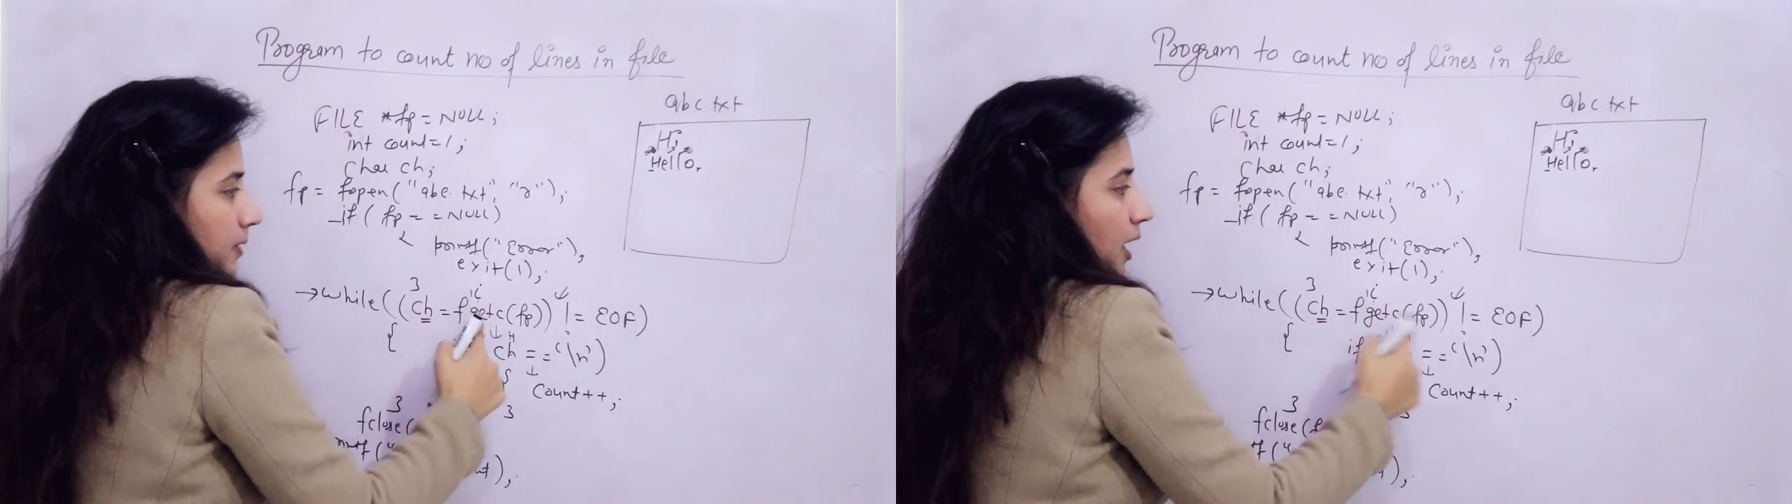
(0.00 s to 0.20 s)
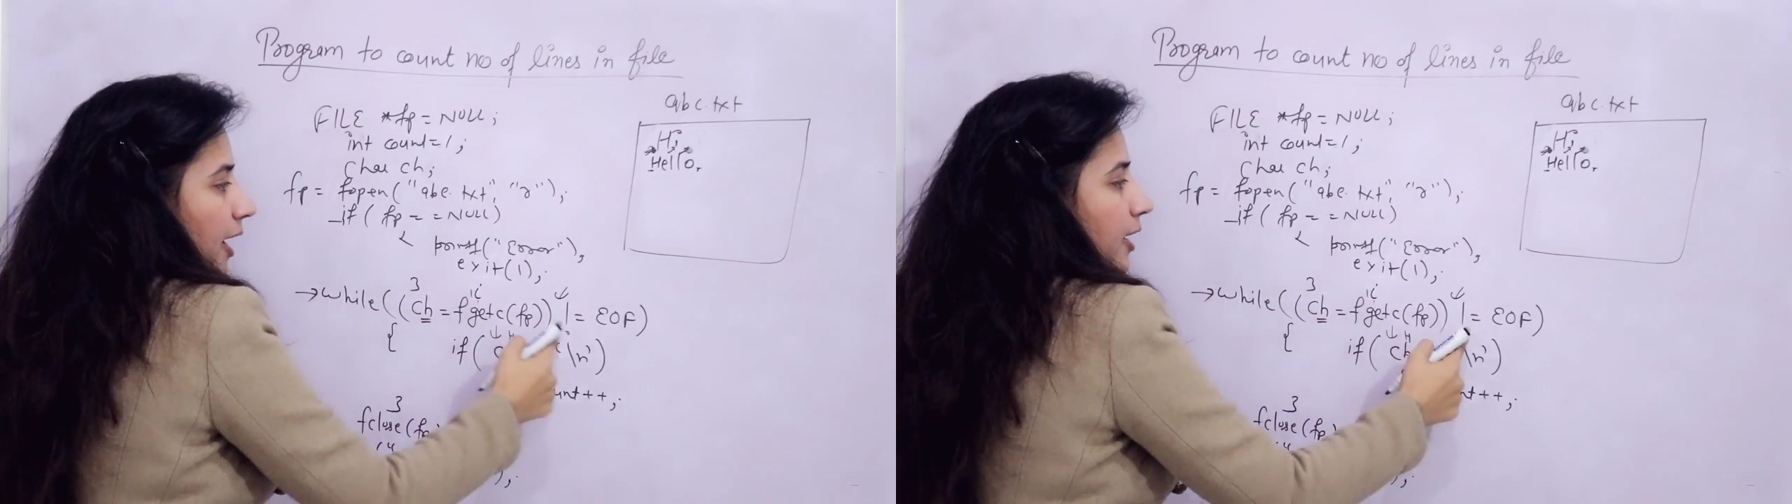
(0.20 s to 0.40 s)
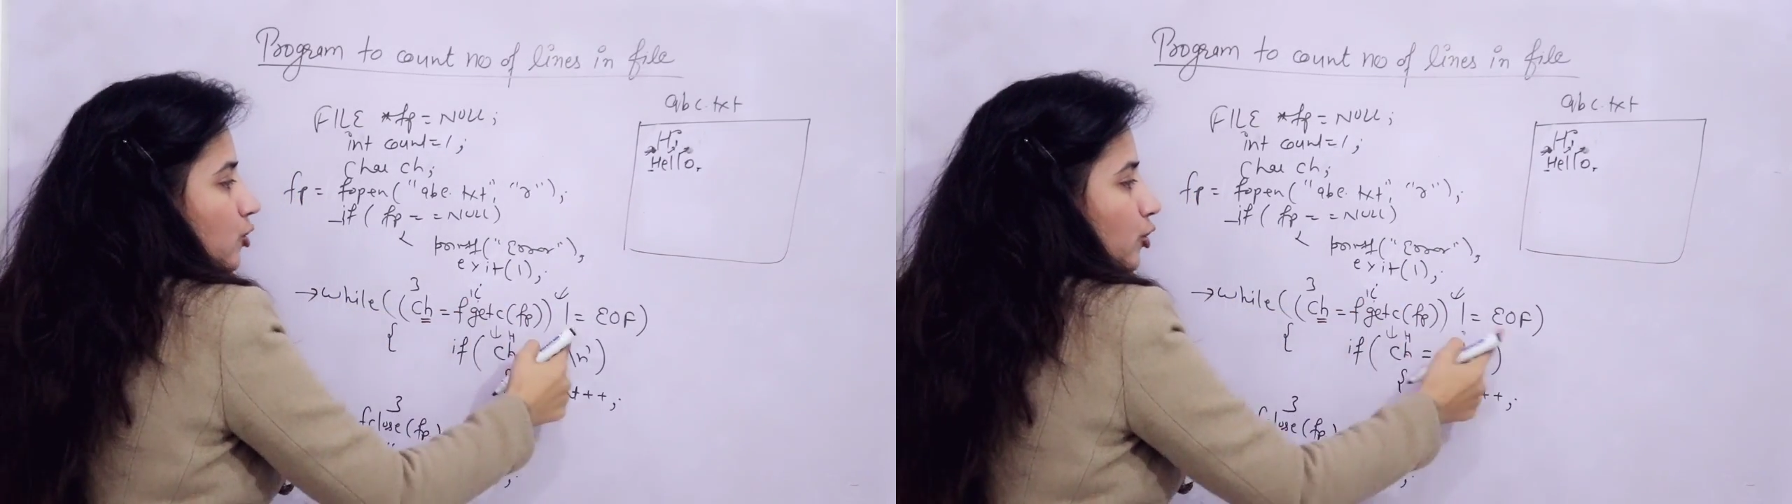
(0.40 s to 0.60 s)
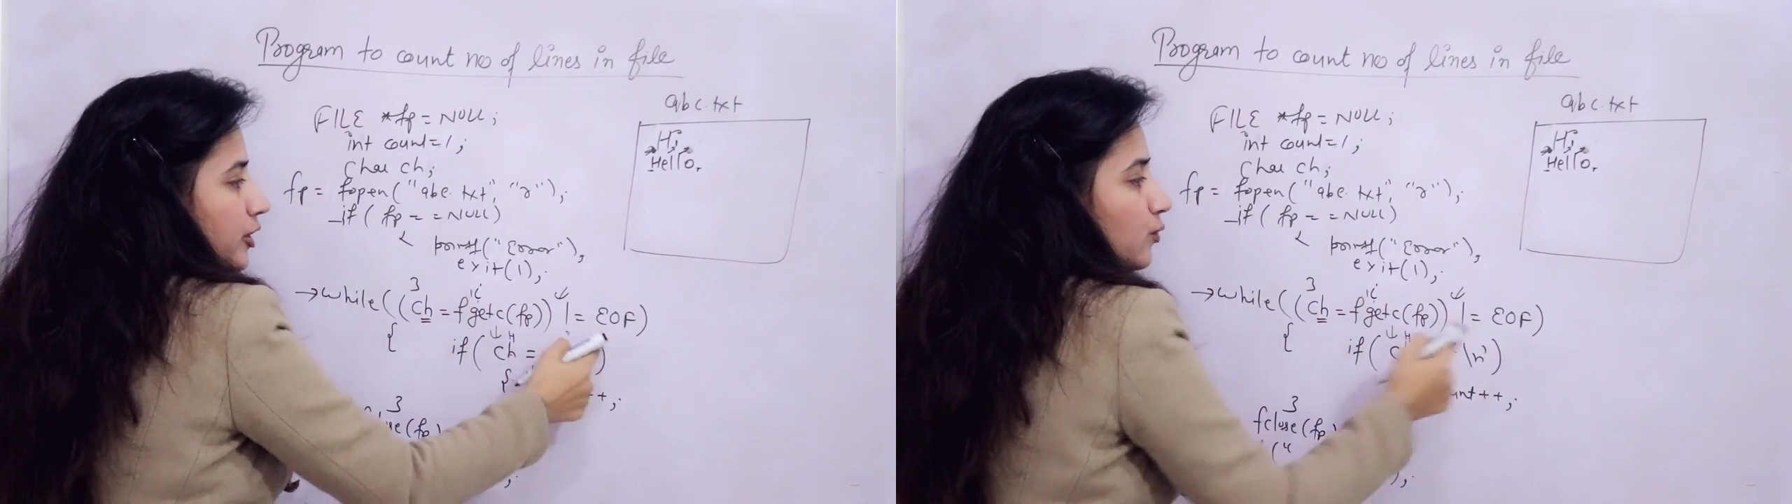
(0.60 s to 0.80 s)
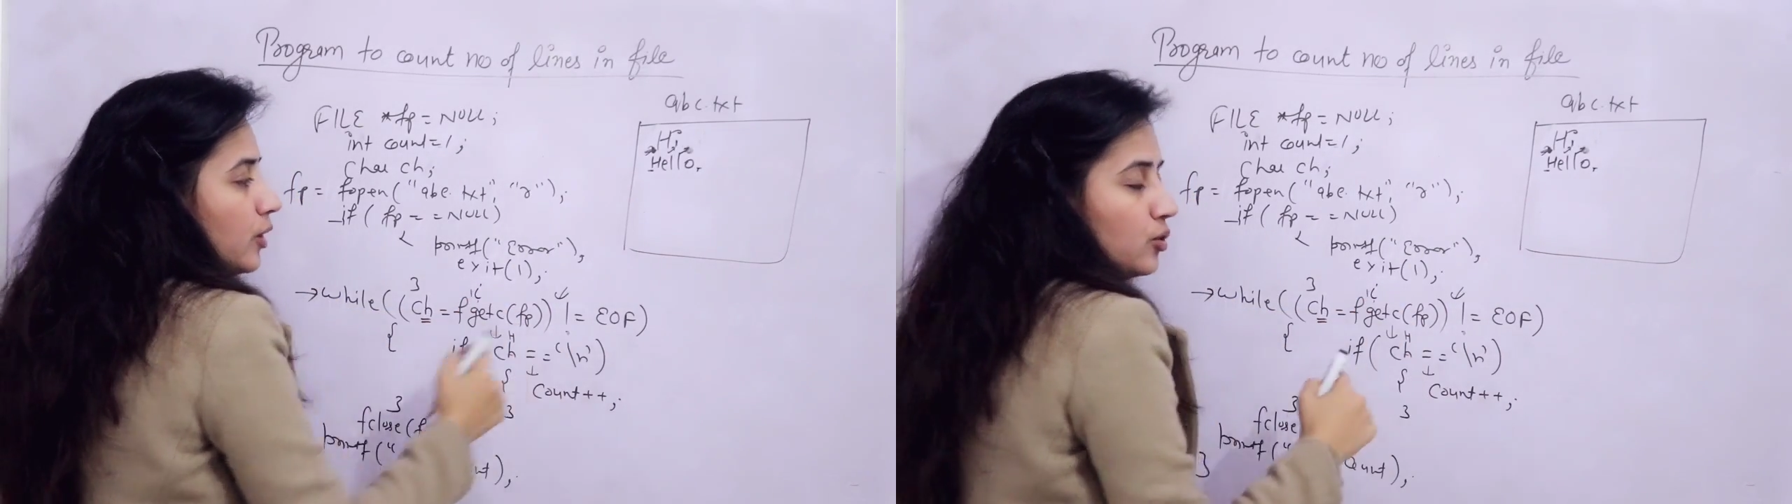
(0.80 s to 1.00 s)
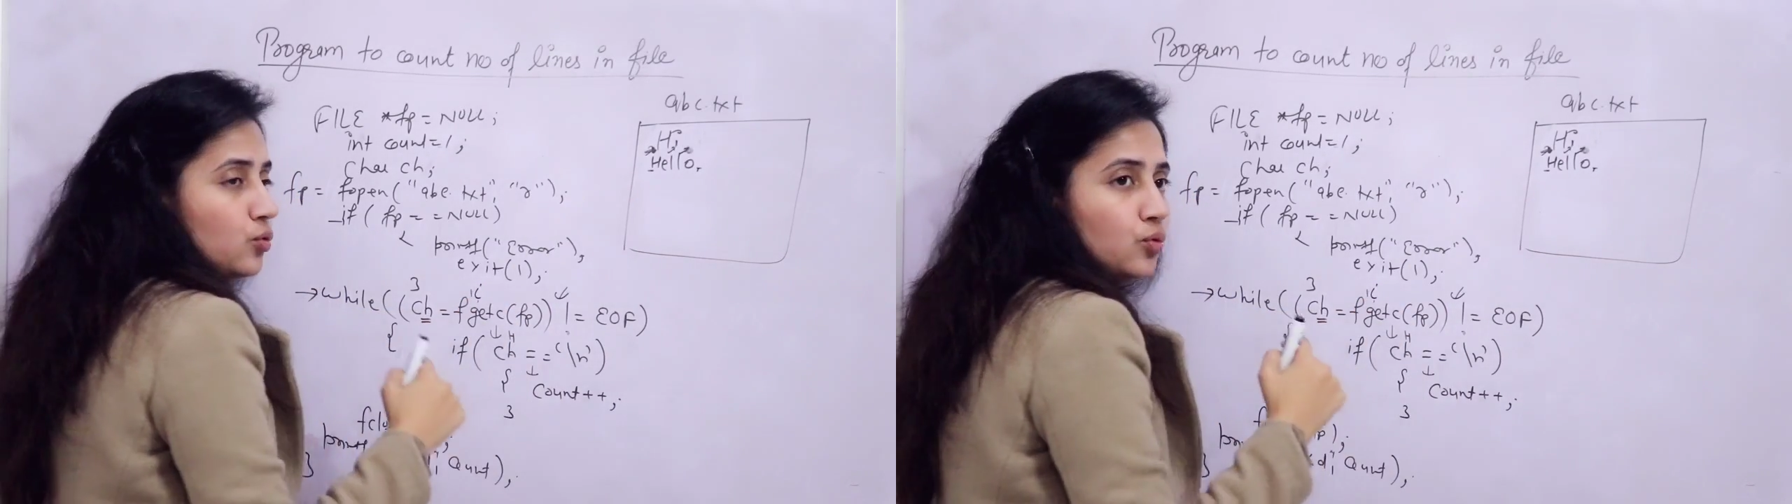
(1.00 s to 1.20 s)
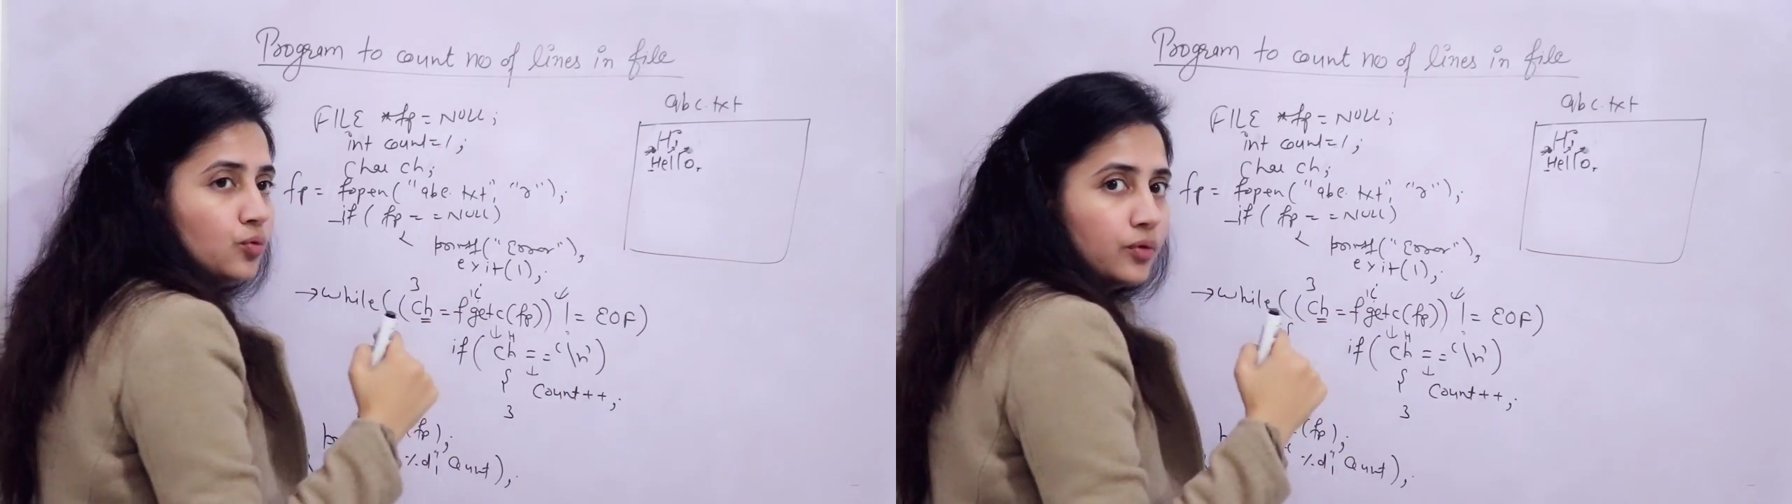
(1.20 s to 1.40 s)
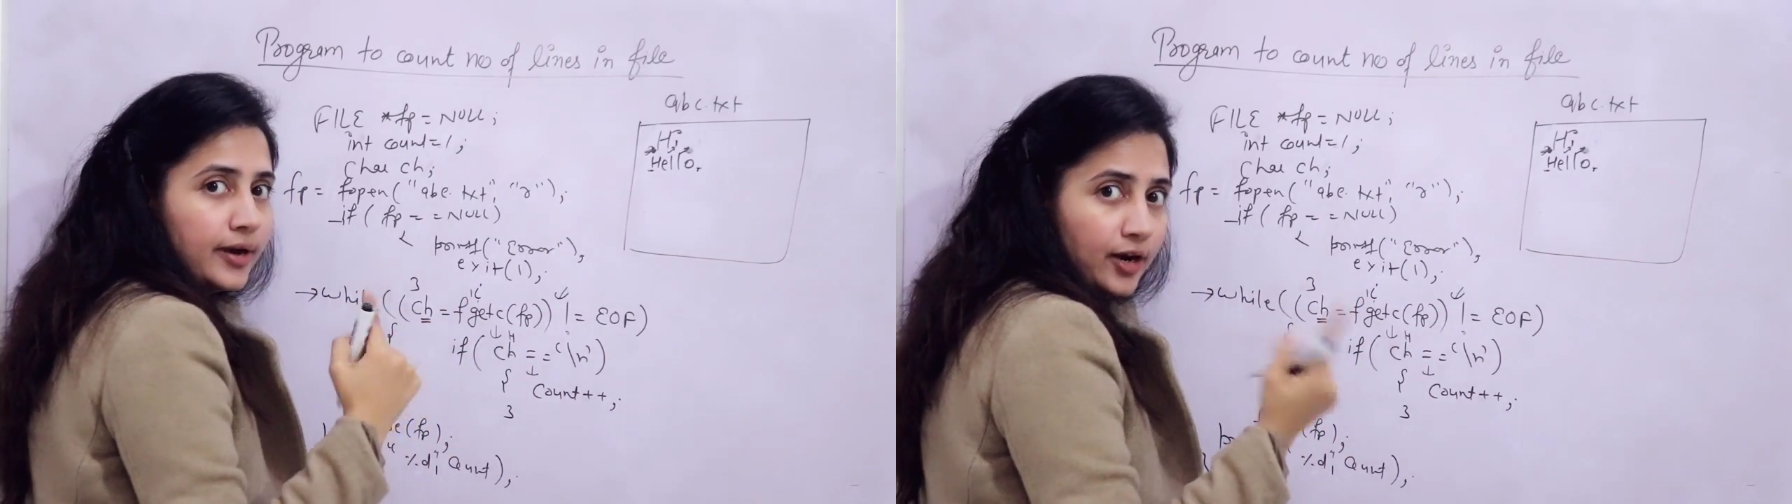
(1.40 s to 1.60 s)
I not equal
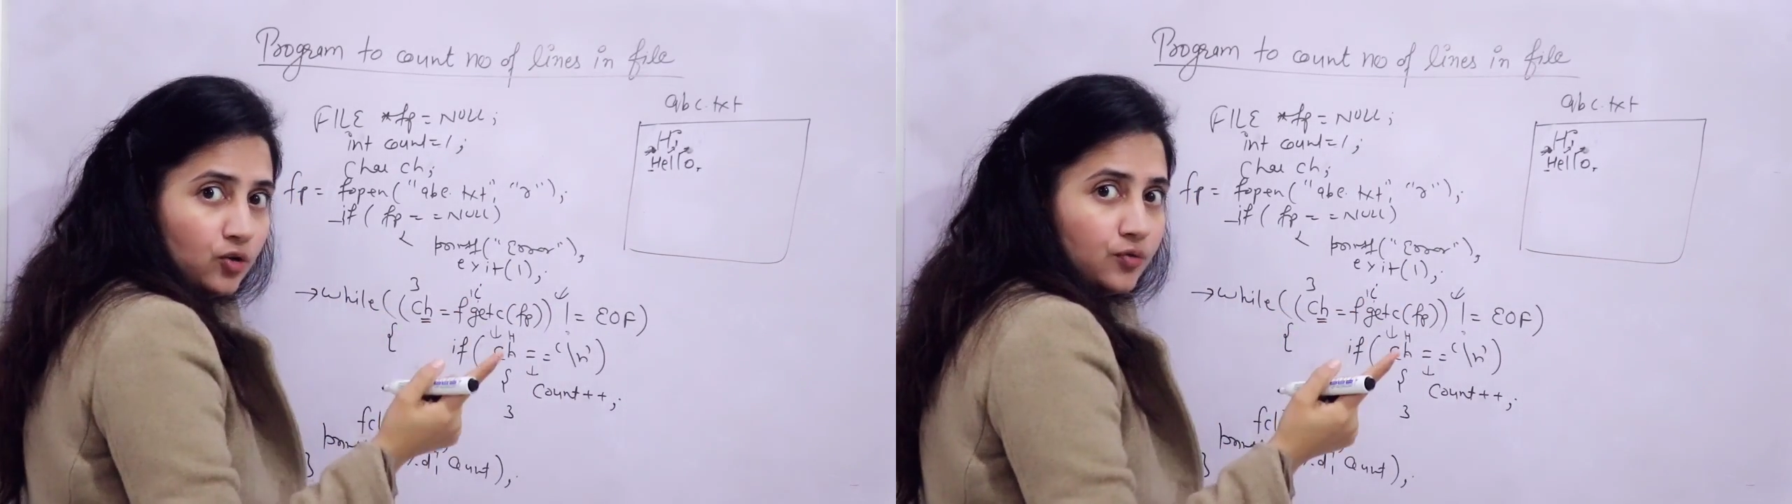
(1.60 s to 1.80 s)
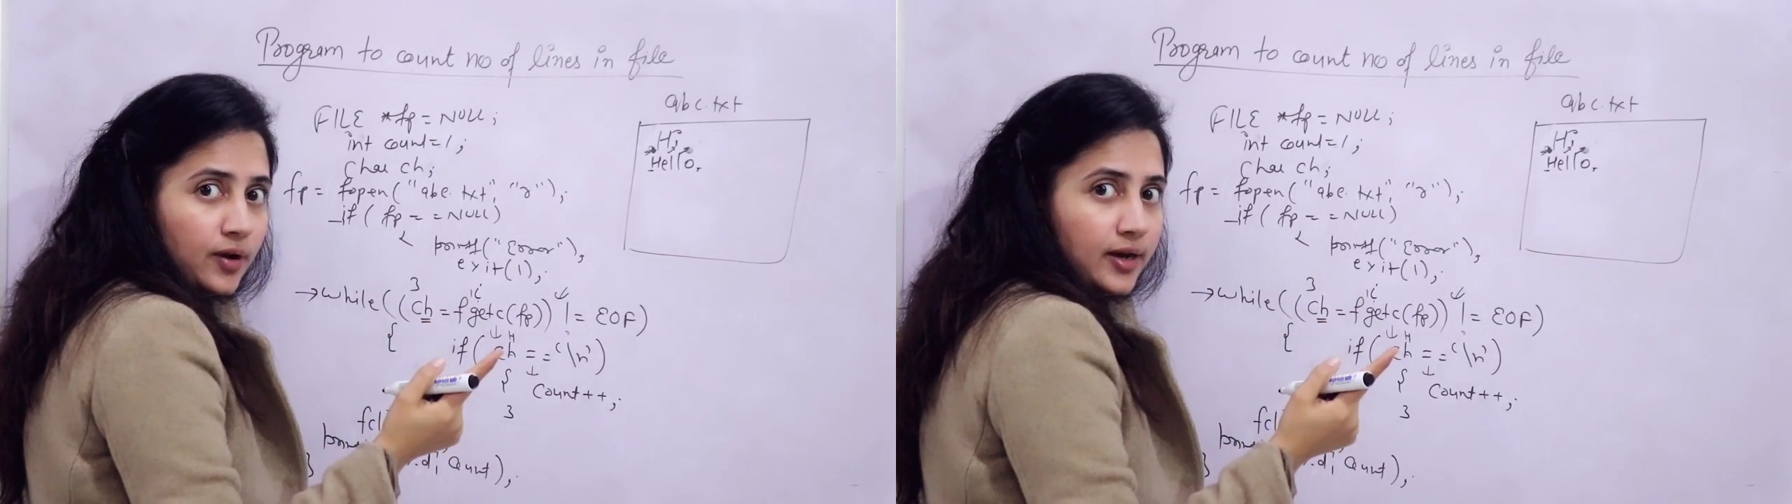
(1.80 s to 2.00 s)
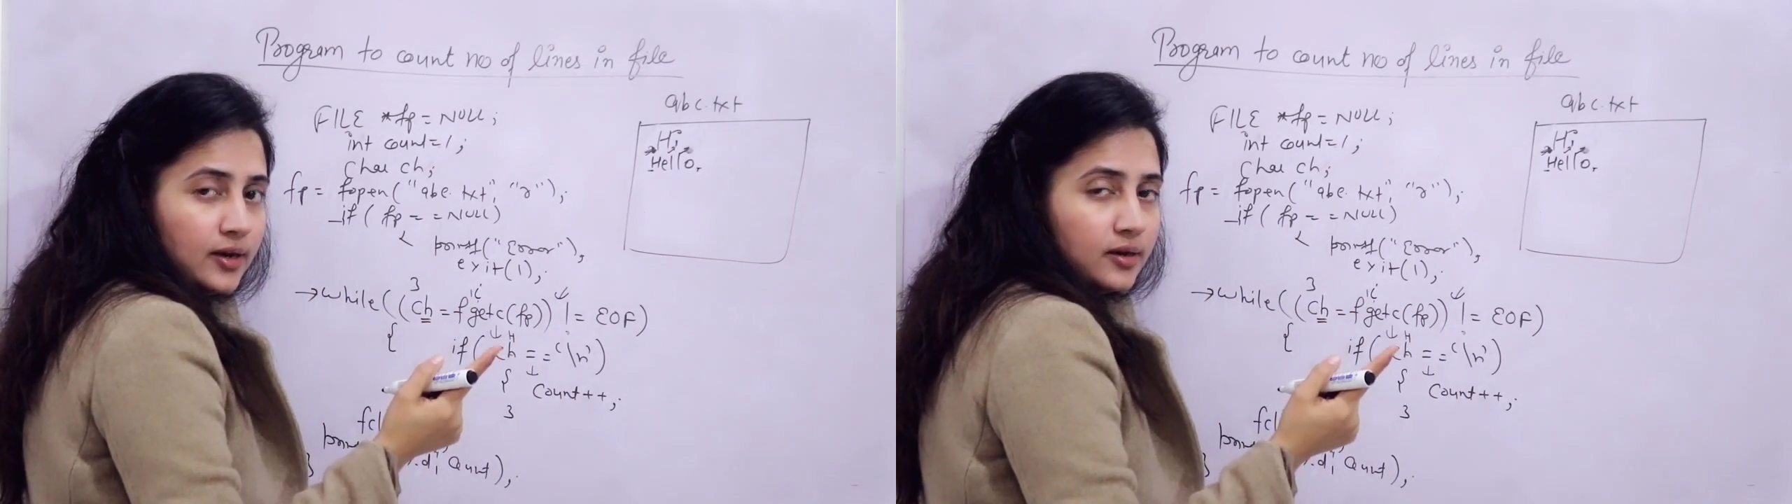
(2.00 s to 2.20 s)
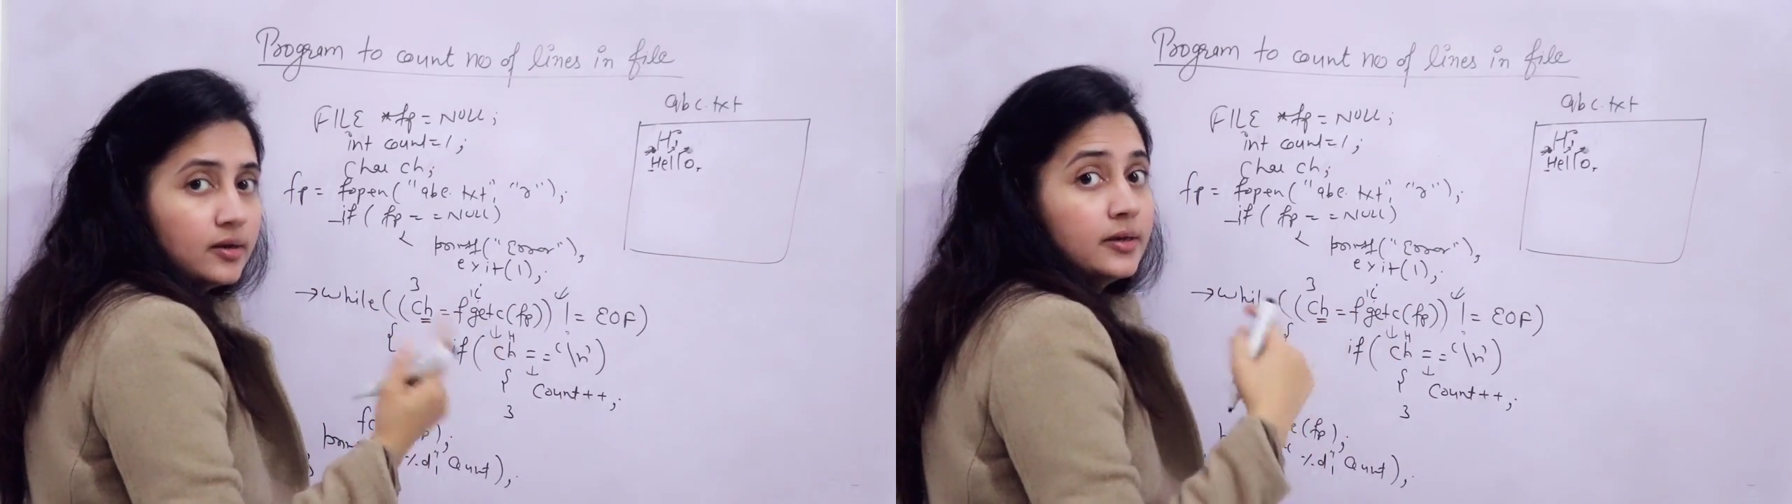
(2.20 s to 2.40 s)
to end of file?